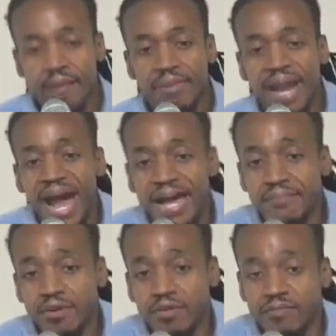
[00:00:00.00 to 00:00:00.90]
but I
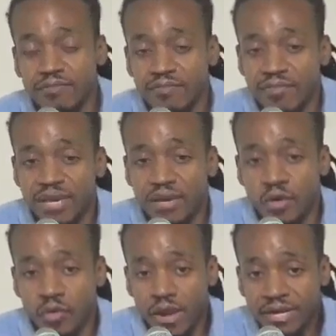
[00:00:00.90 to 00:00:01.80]
am
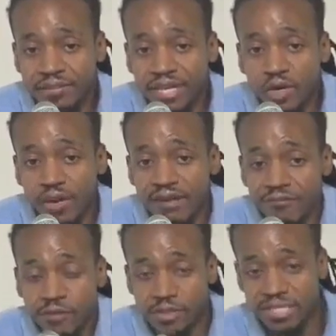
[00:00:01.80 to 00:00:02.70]
incredibly
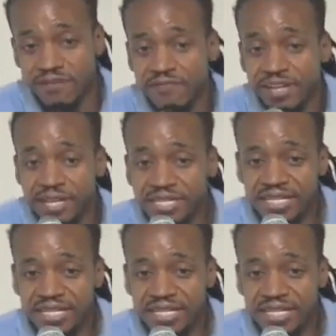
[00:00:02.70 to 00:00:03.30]
grateful to the village